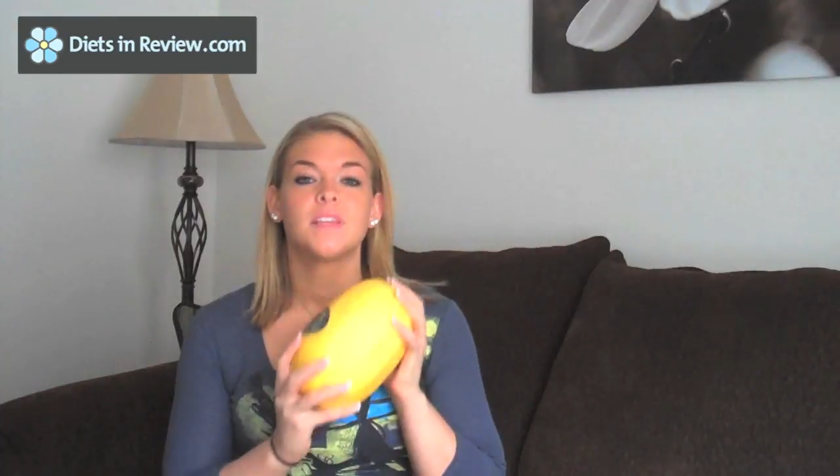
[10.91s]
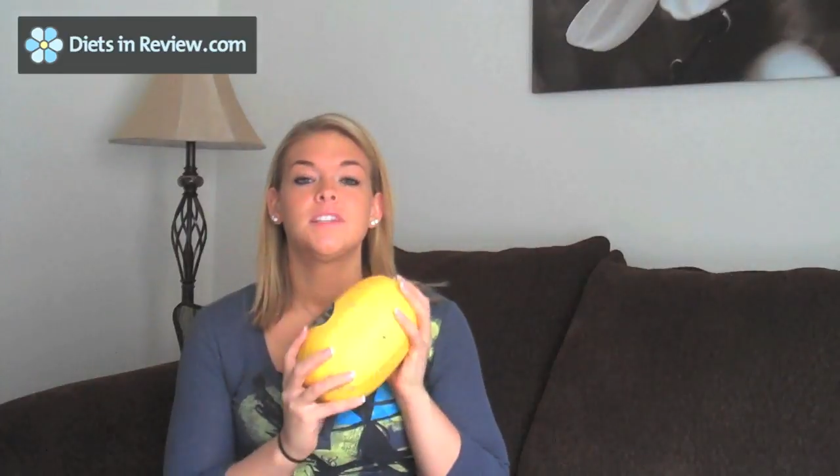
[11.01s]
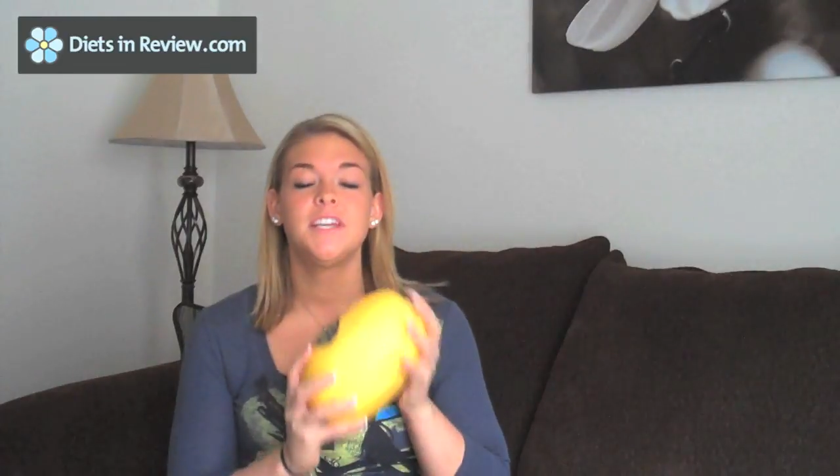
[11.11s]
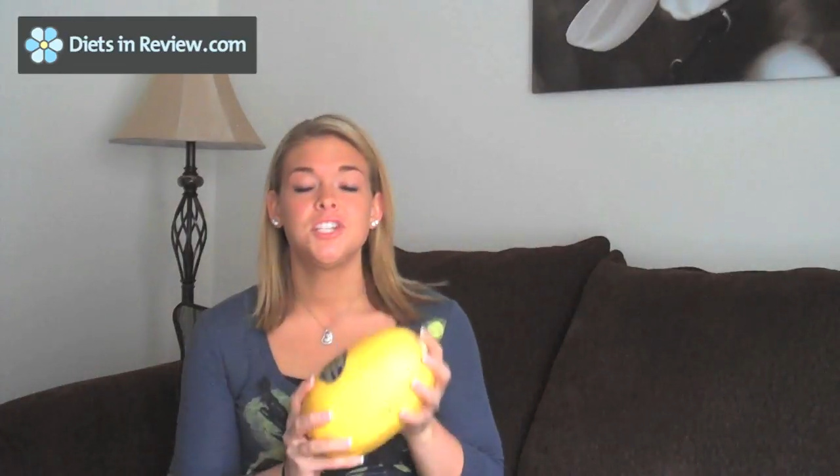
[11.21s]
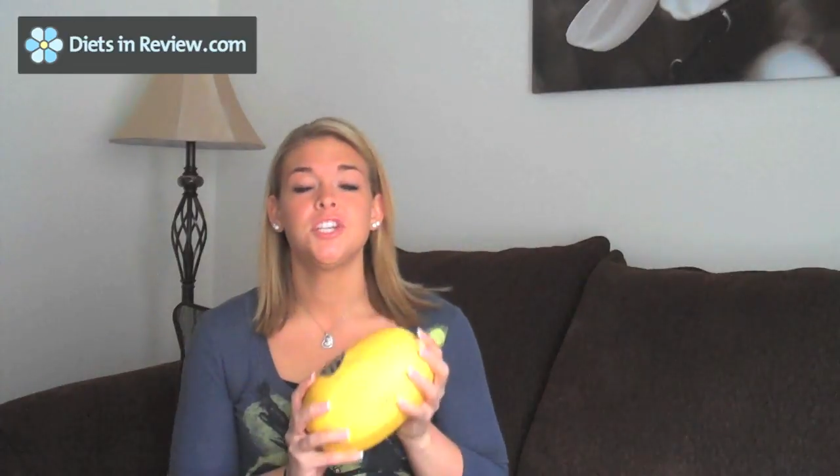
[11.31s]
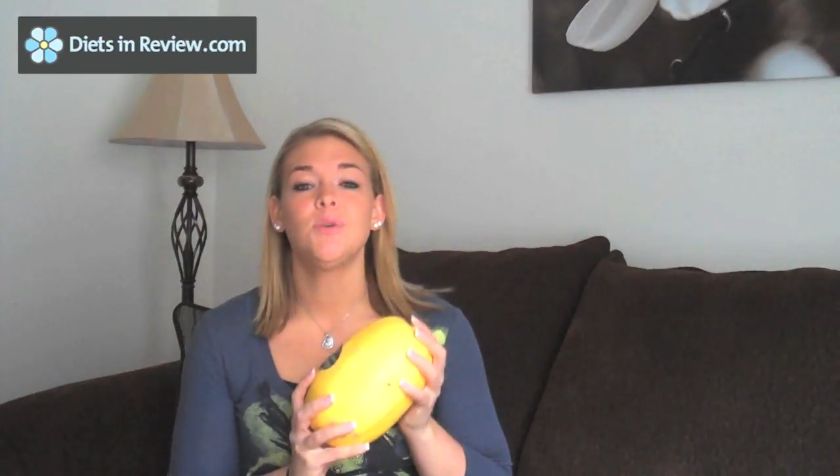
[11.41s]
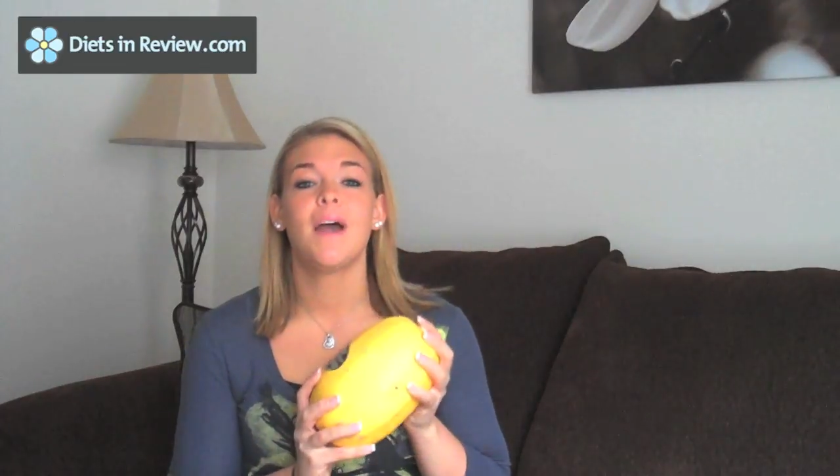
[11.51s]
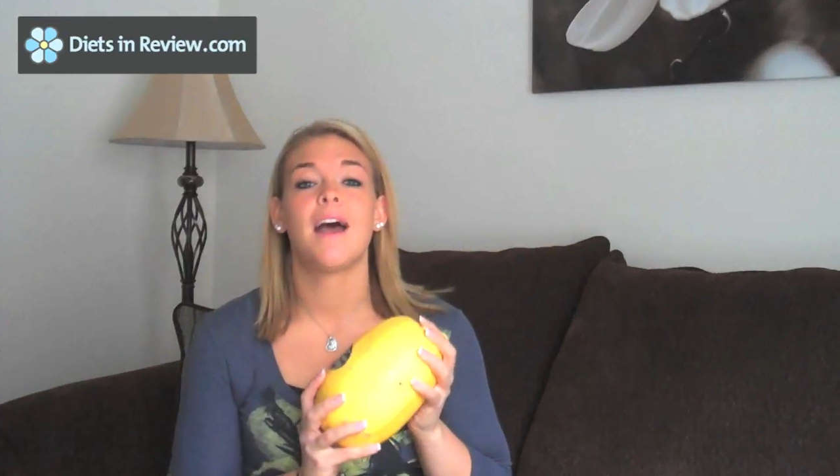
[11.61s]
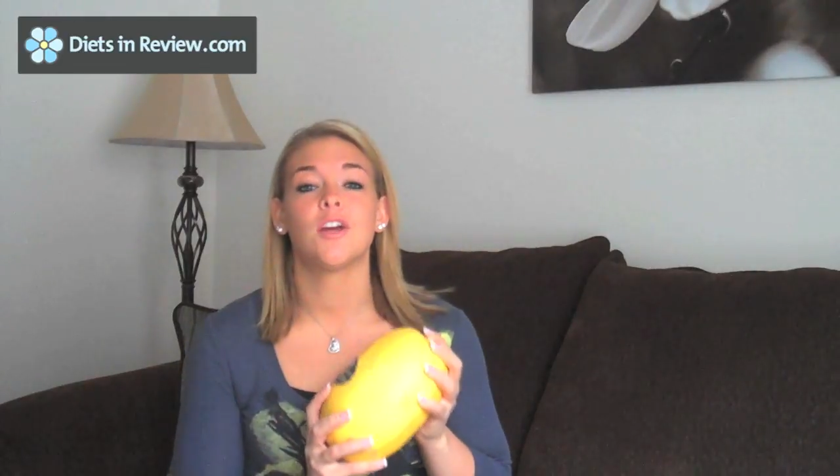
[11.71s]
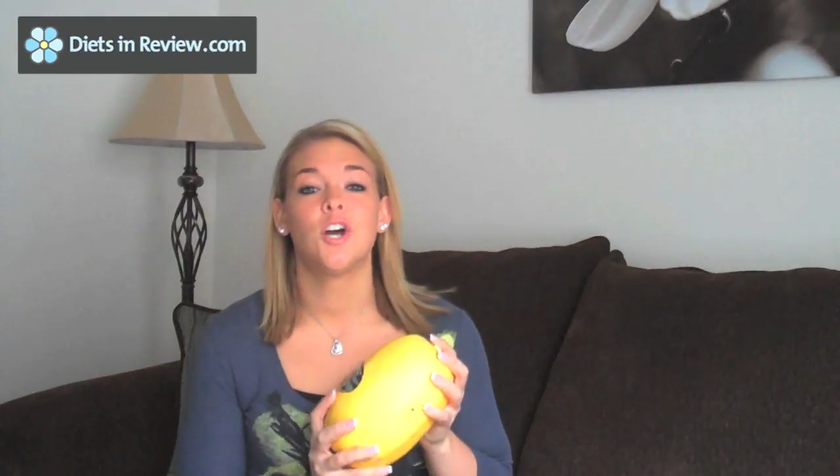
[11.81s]
teaching you
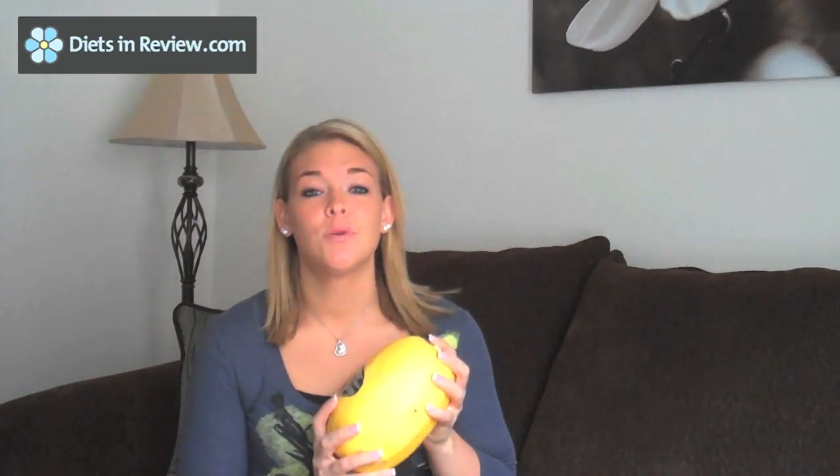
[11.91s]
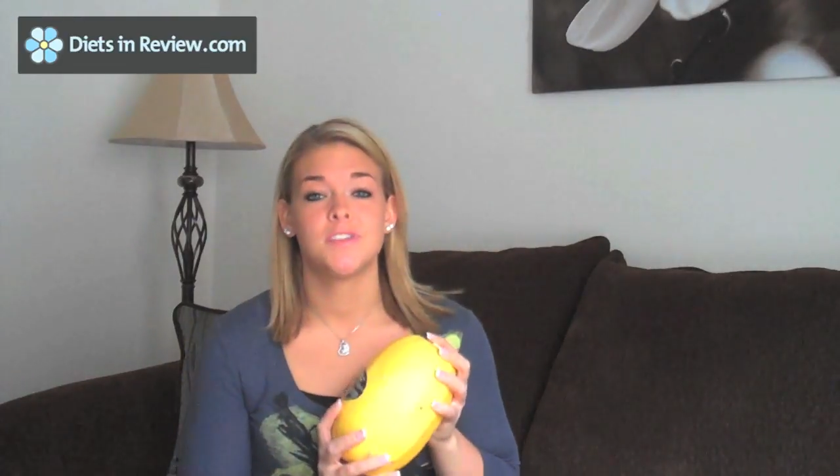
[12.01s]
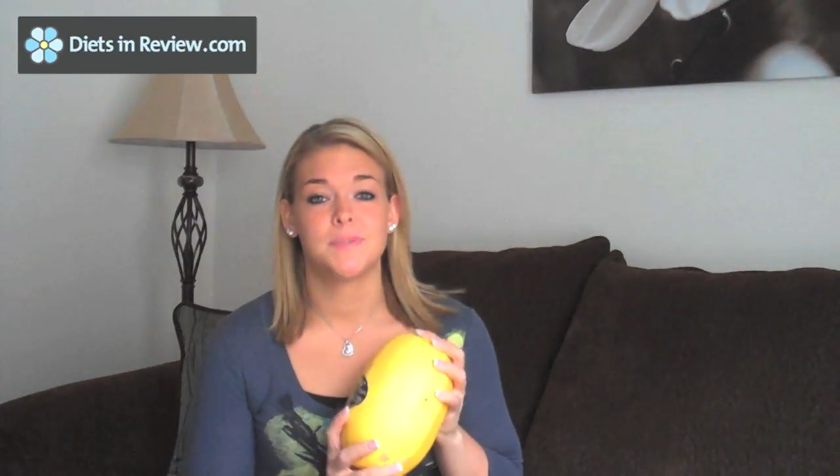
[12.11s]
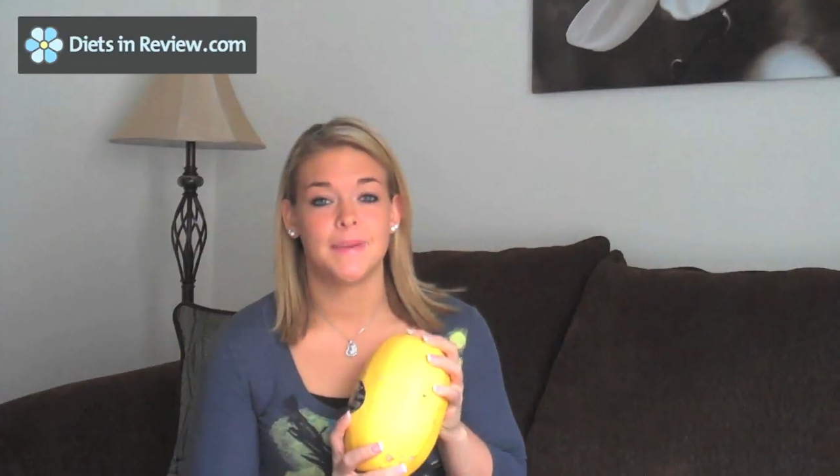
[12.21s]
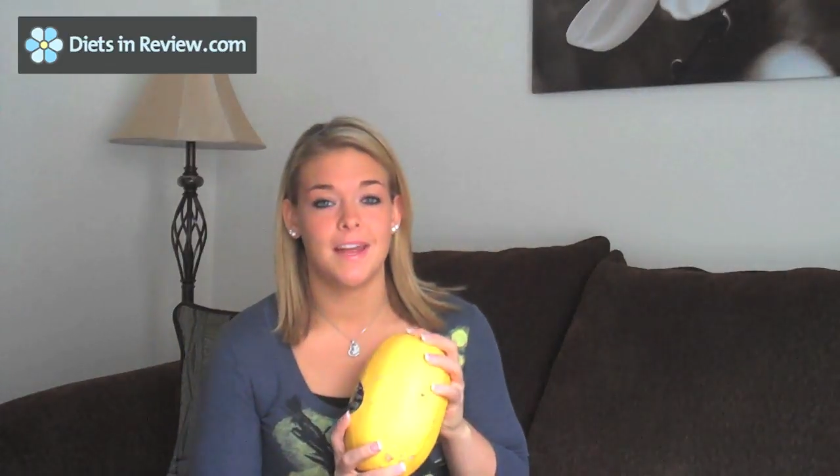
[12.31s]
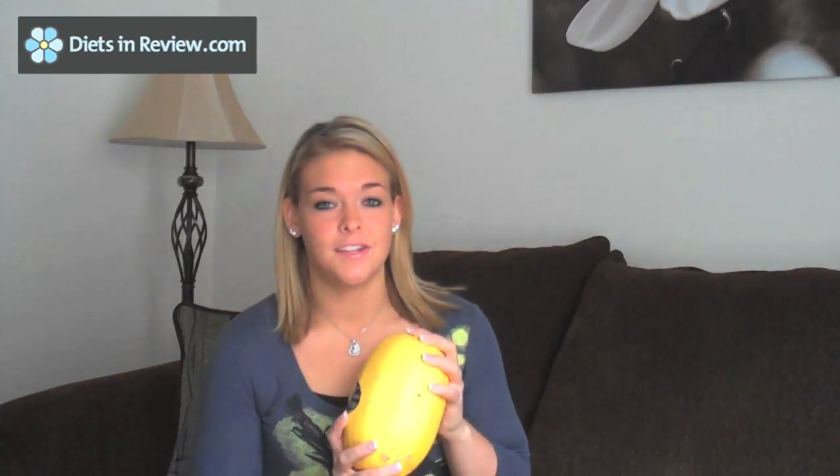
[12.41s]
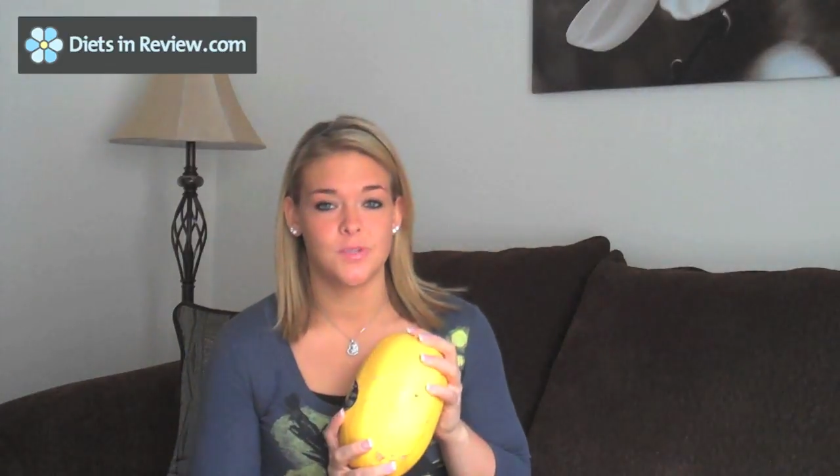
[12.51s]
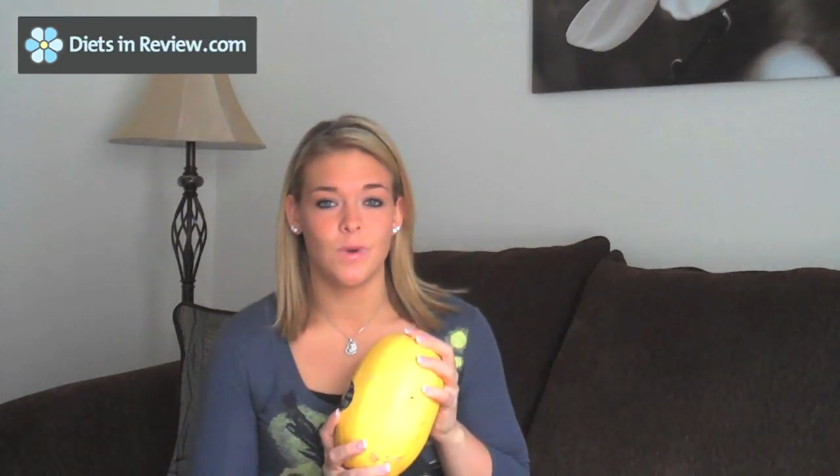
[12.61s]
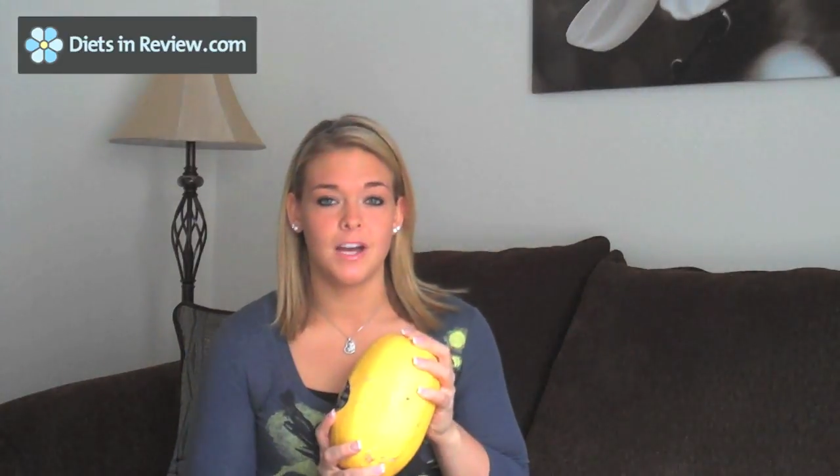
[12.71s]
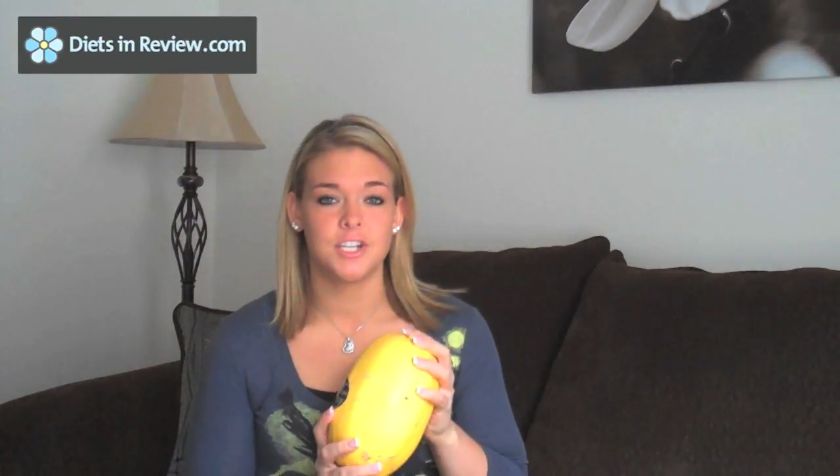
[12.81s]
how to cook with a spaghetti
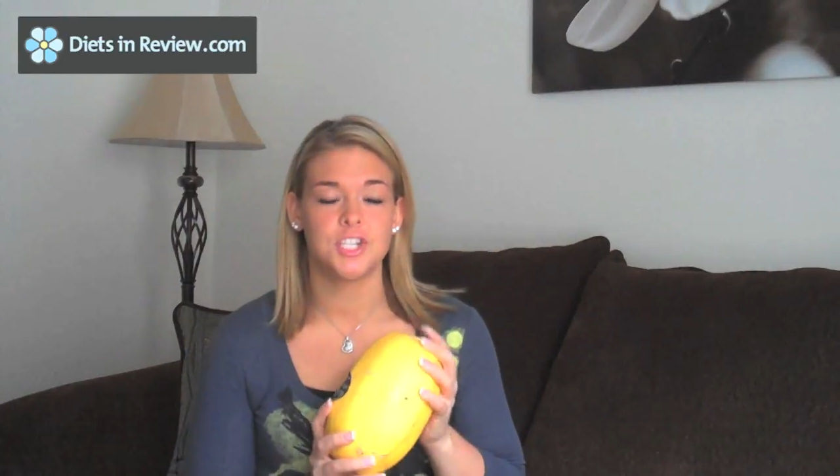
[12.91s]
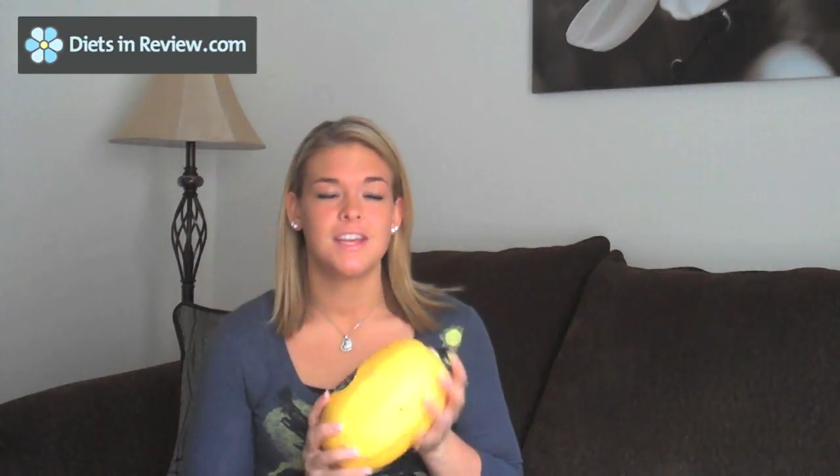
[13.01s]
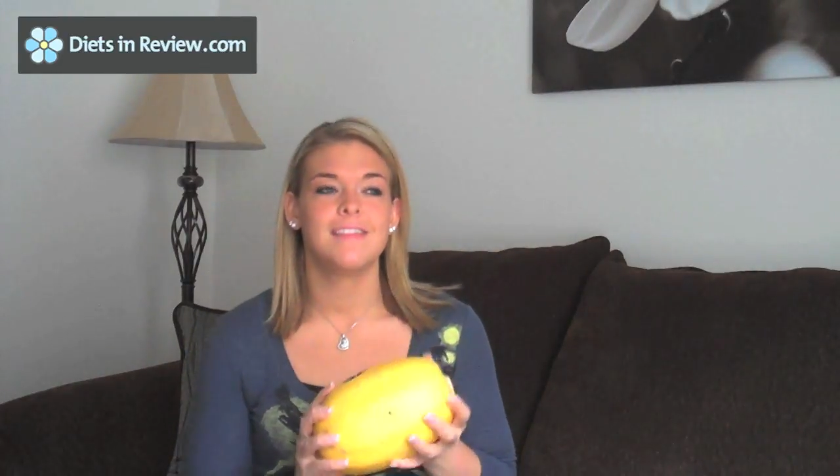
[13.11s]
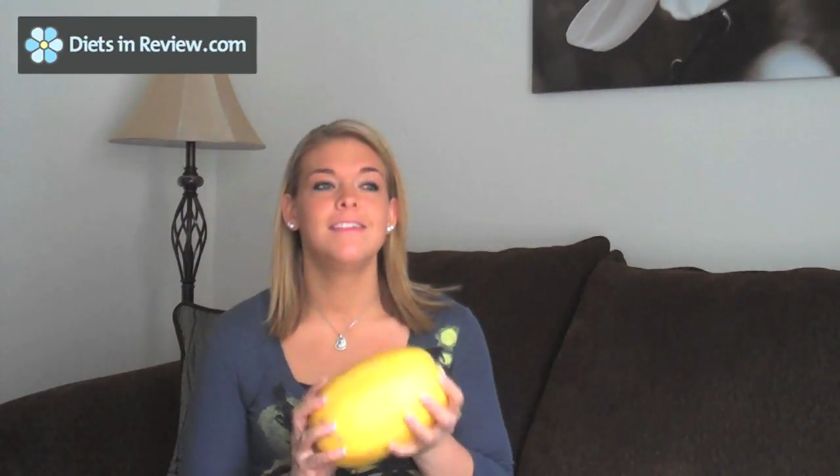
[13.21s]
squash.